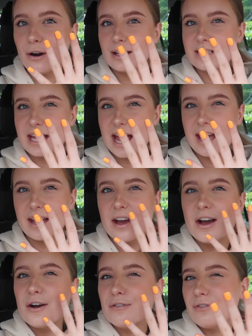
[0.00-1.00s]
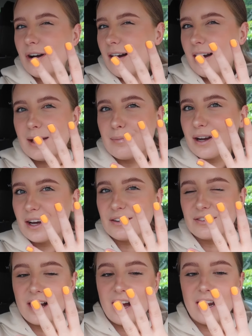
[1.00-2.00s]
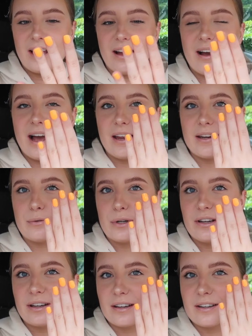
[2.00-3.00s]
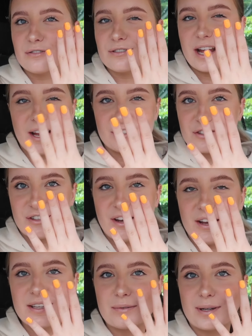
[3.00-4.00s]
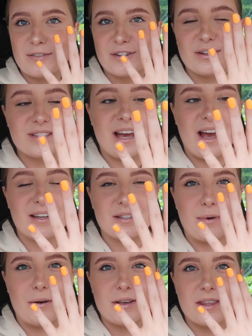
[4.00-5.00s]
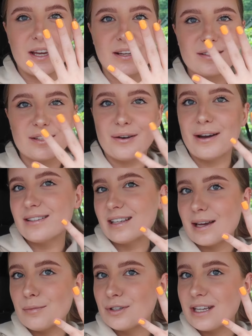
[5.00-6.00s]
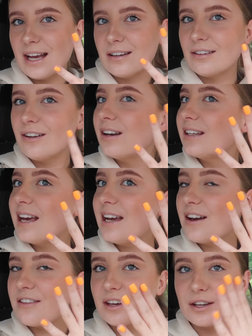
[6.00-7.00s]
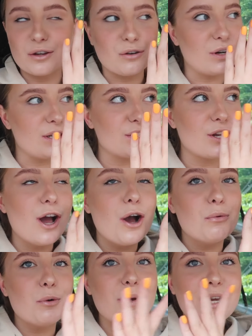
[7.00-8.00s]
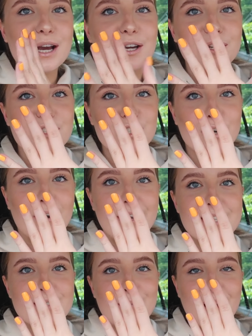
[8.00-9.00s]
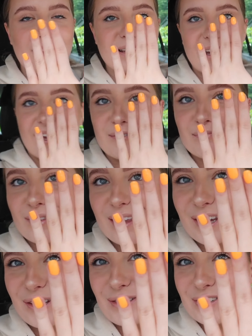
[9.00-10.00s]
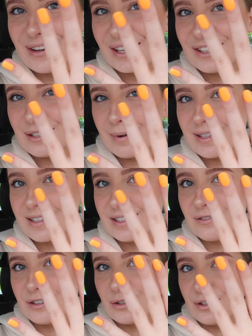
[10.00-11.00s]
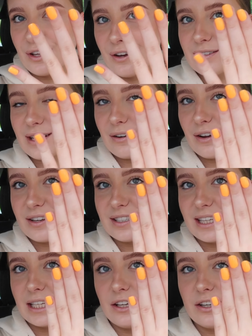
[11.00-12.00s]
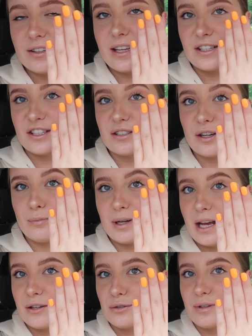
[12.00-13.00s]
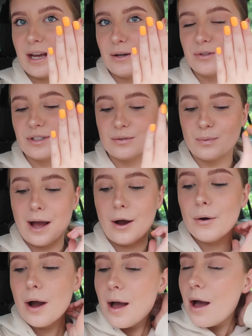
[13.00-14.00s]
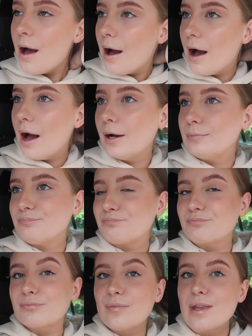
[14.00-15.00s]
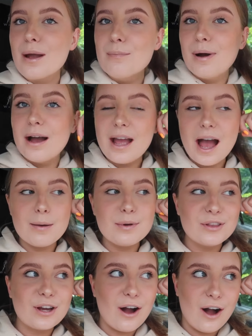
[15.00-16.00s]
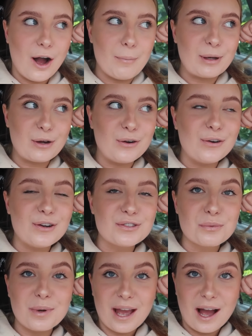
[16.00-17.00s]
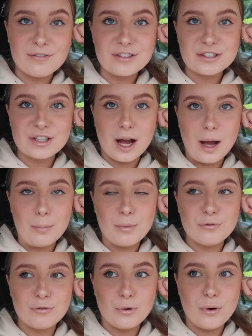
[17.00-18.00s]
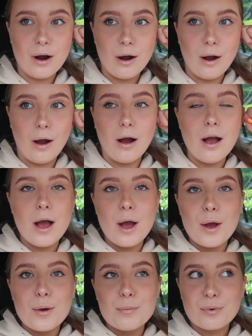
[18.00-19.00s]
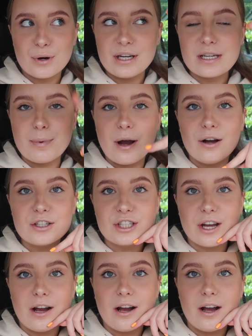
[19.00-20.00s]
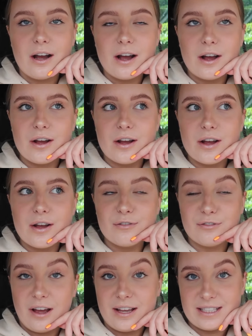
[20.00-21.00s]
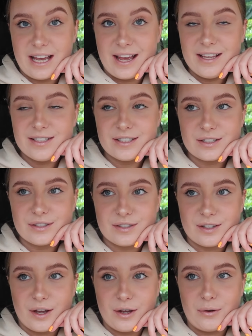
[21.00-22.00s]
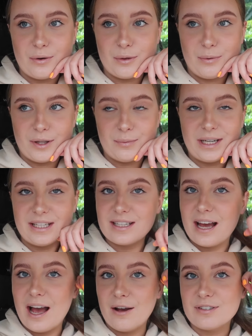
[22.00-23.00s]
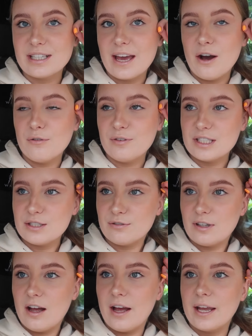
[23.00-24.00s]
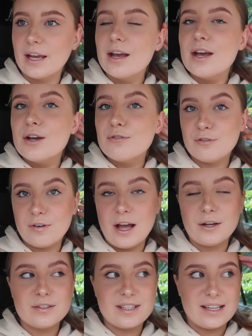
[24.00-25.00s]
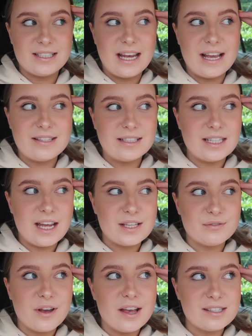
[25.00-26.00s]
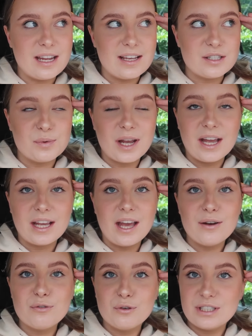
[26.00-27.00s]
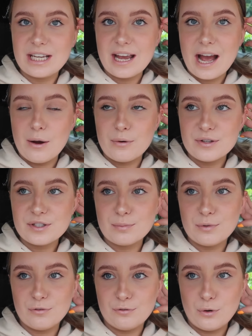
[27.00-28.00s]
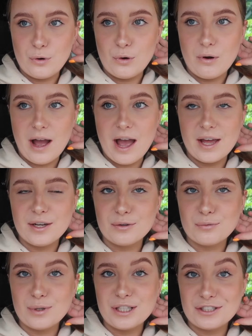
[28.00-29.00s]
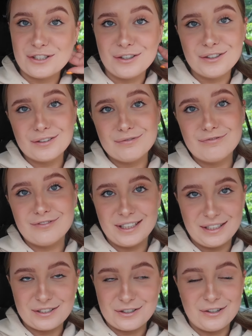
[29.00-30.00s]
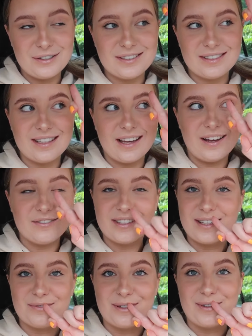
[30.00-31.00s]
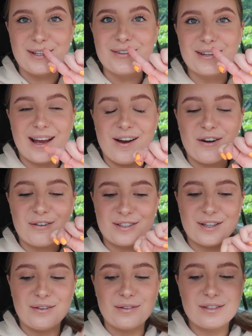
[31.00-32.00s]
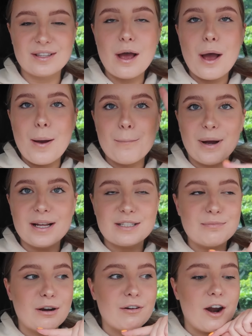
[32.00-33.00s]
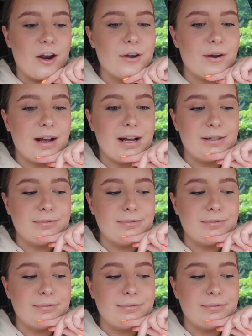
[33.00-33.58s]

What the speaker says: holiday vibe kind of colour, and it will look extra nice when I've got a tan as well, I think. So as I get more tanned on the holiday, I think the orange will be a good choice. But yeah, huge thank you to my sister for doing those. How nice do they look? They're just my natural nails as well. But I am in the car because we have just come for our pre-departure flight test, so the one that we need to have to get our fit to fly for flying on Saturday. So today is Thursday, so we're getting it 48 hours before, and we should, fingers crossed, they have said we will get our results by tomorrow.